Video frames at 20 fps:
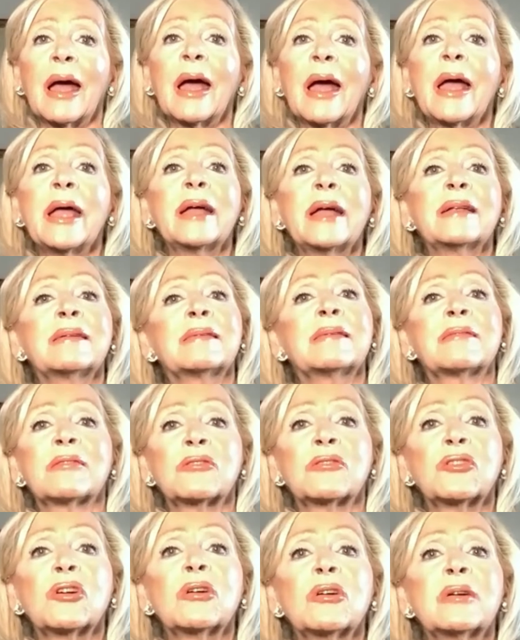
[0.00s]
and
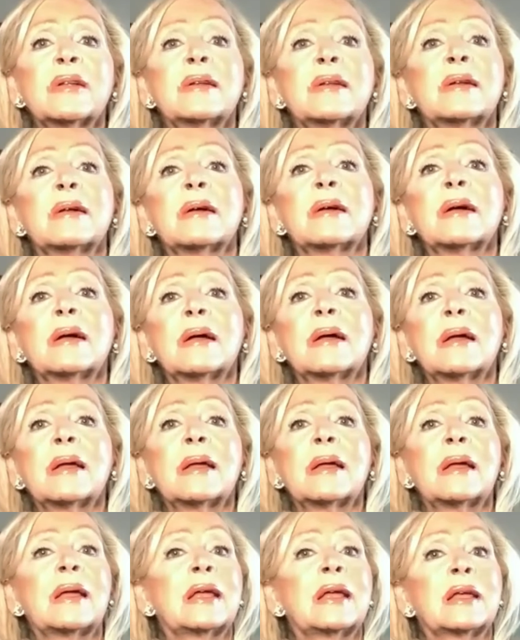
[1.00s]
started
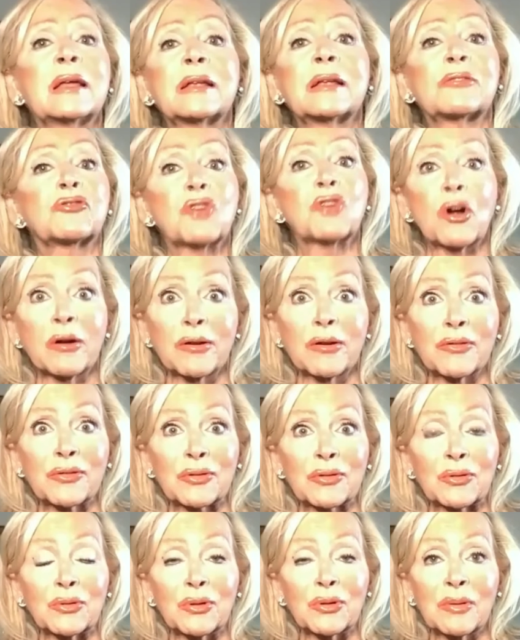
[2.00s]
a charter
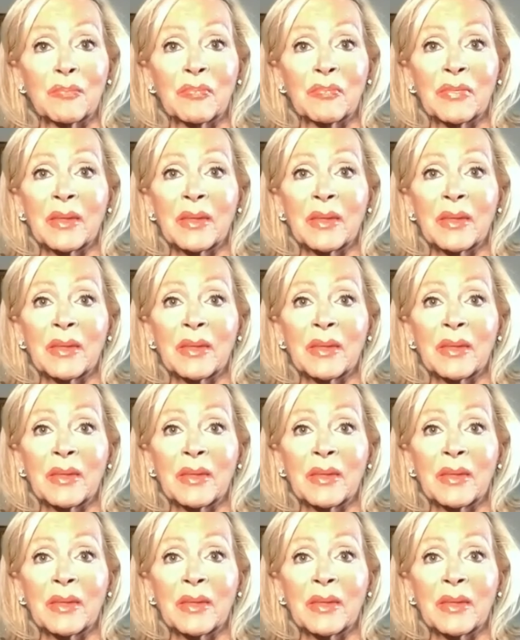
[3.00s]
school.